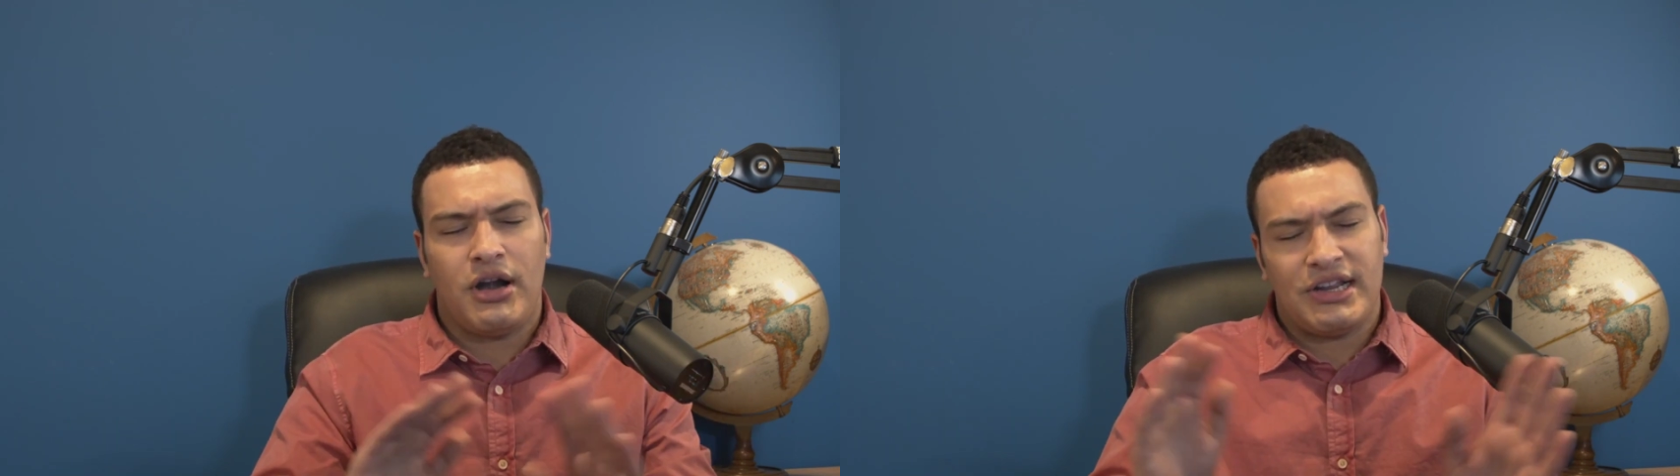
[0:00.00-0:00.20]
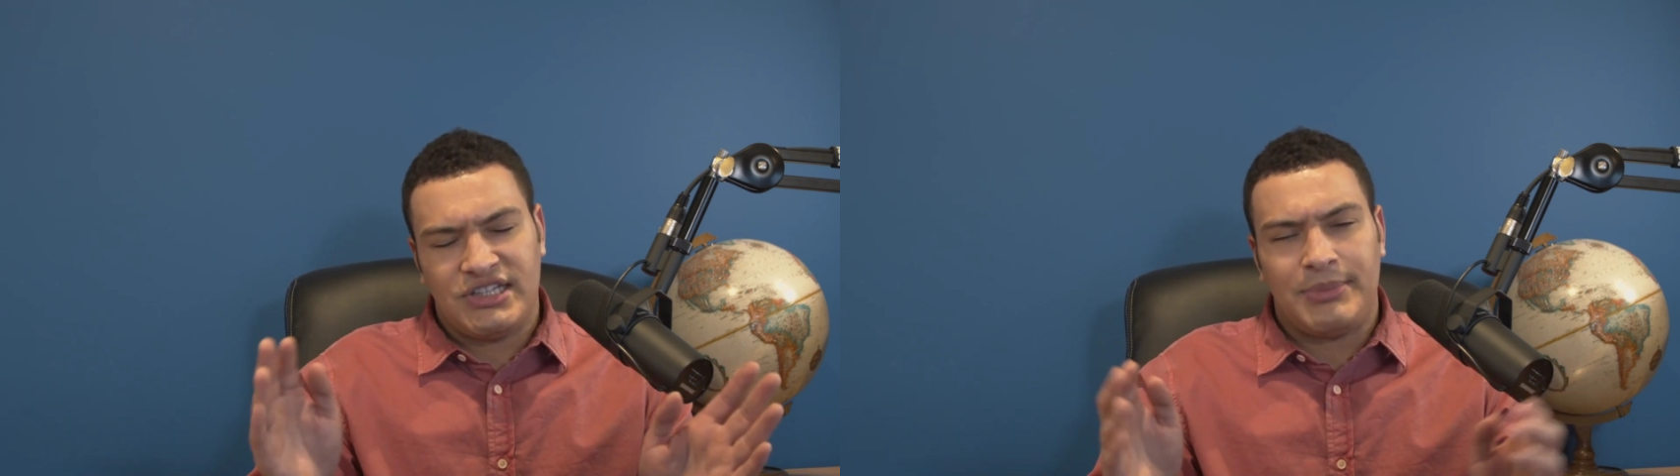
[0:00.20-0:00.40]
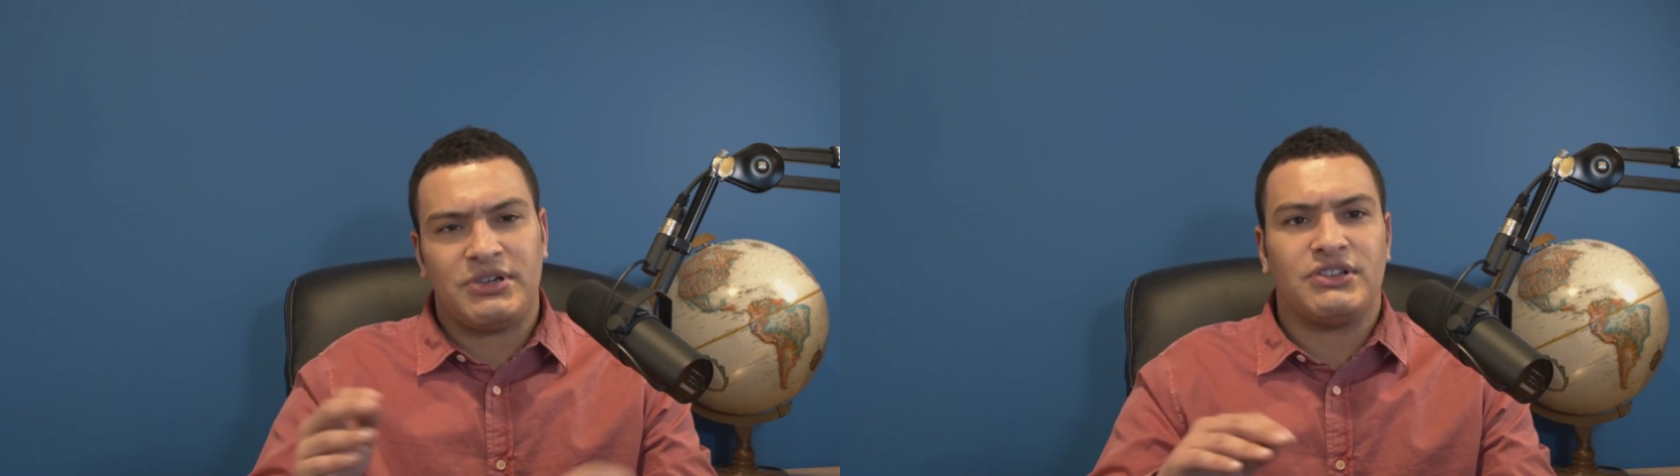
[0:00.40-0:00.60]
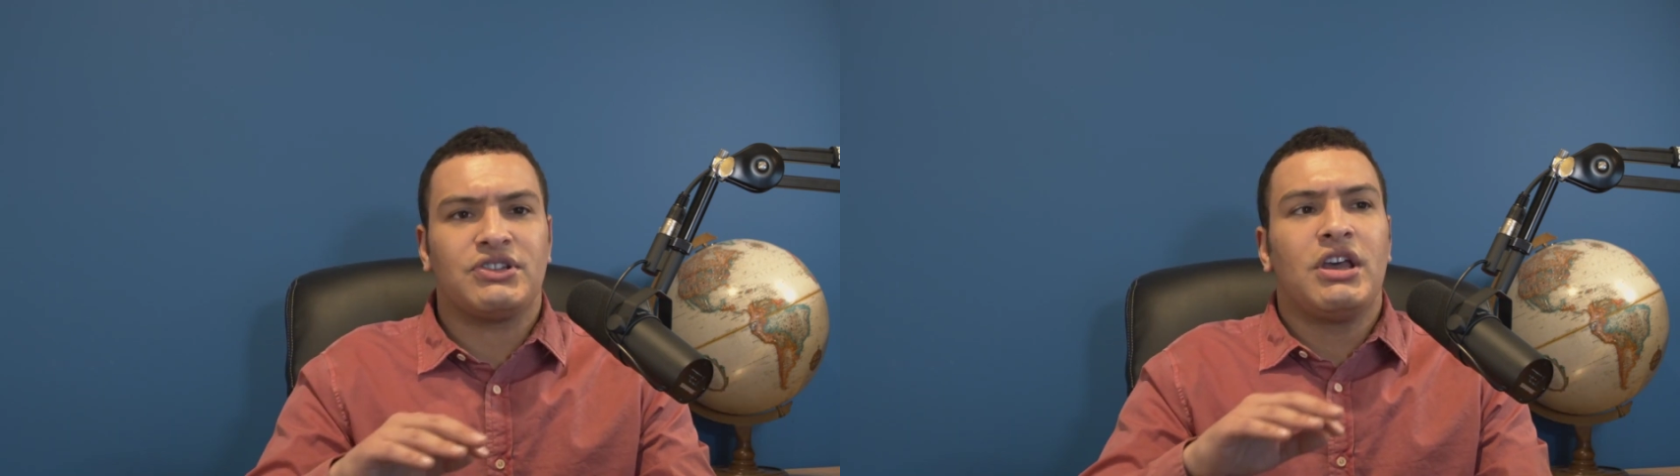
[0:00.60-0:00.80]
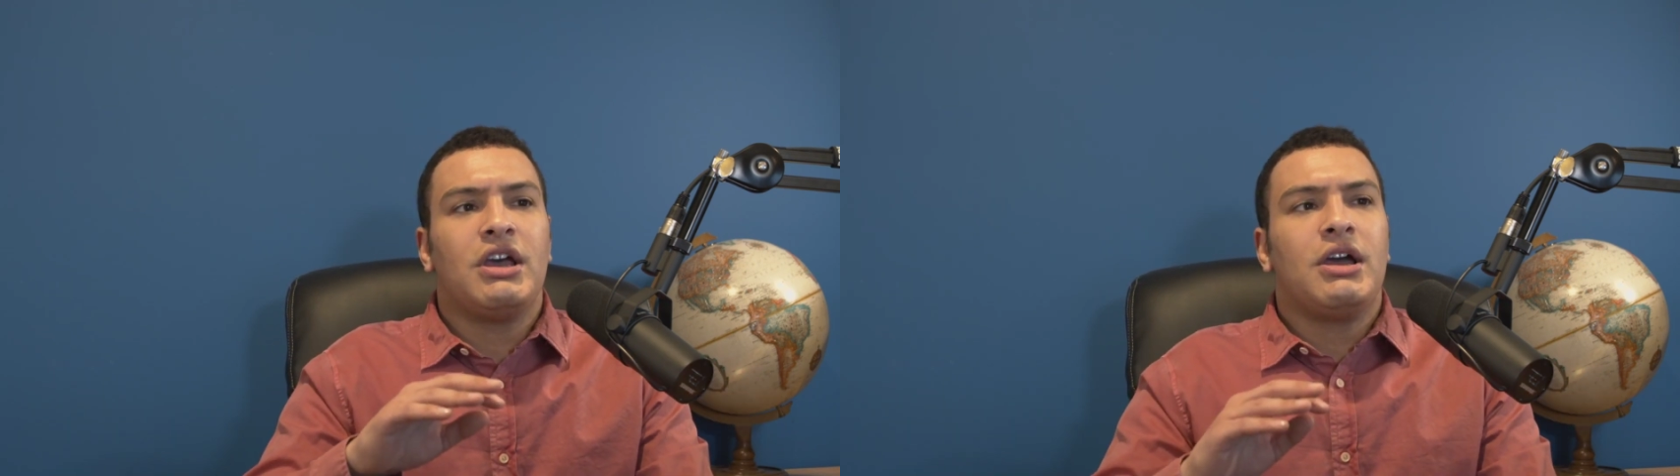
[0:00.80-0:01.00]
exceptions.
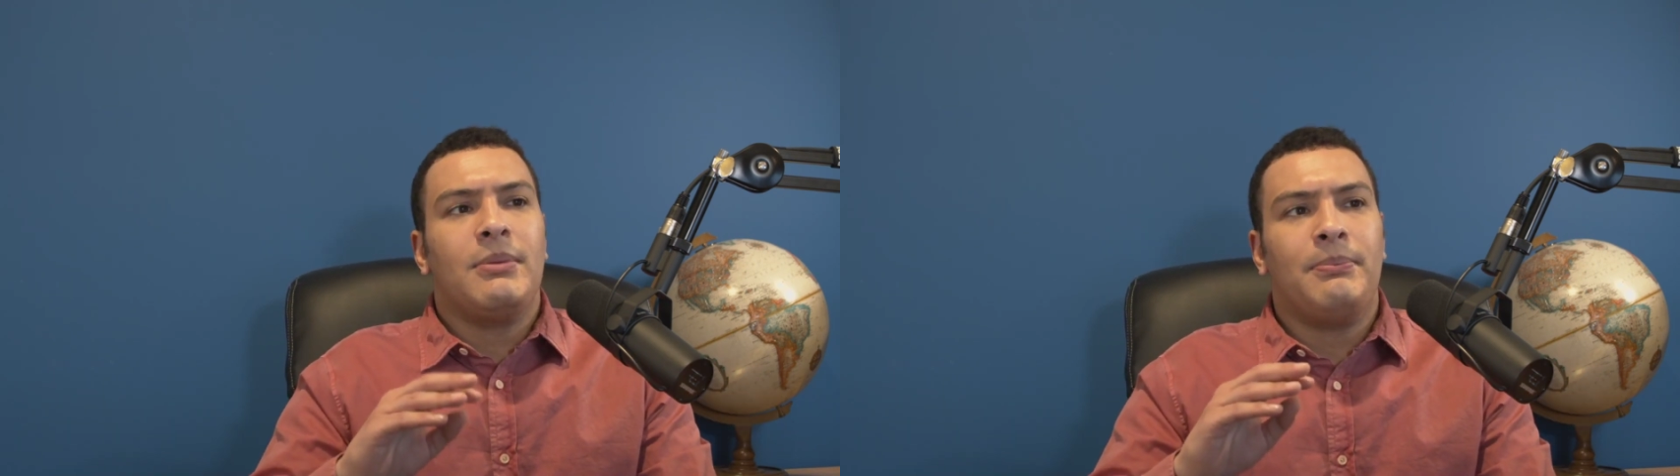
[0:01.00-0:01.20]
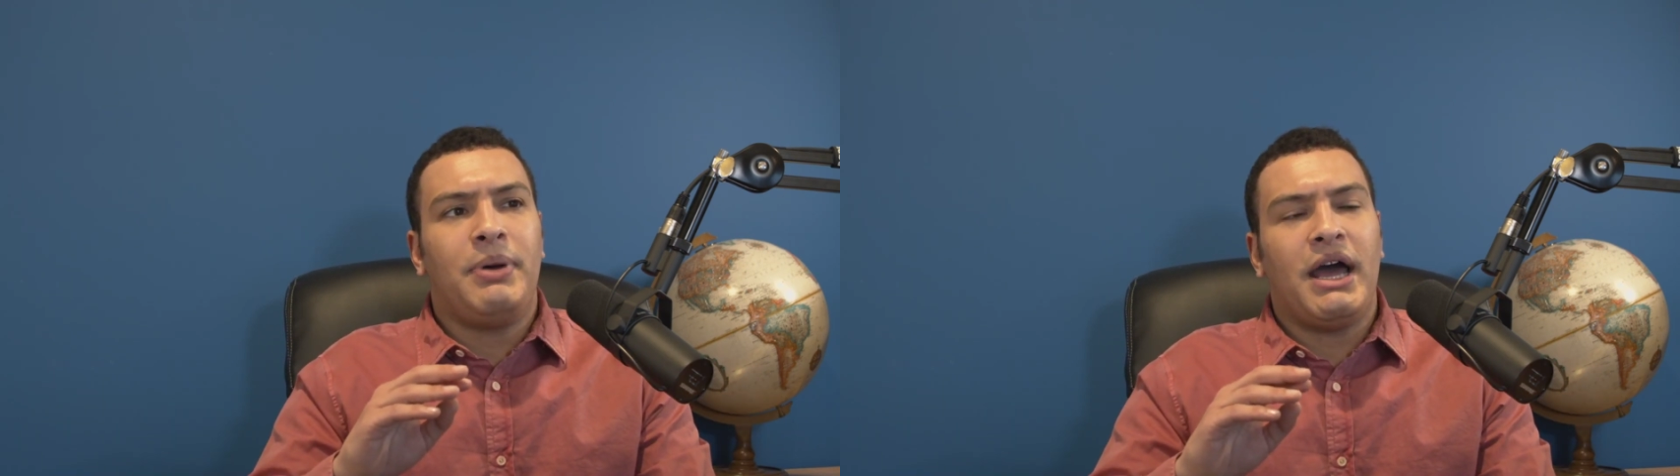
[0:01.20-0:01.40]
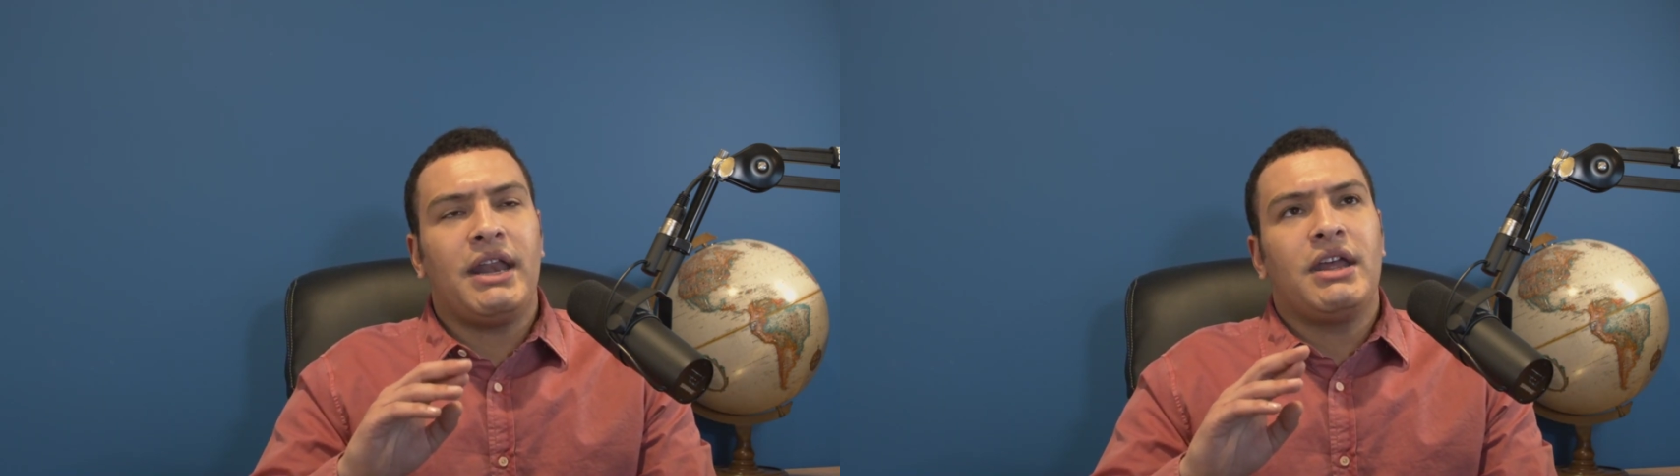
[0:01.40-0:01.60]
But,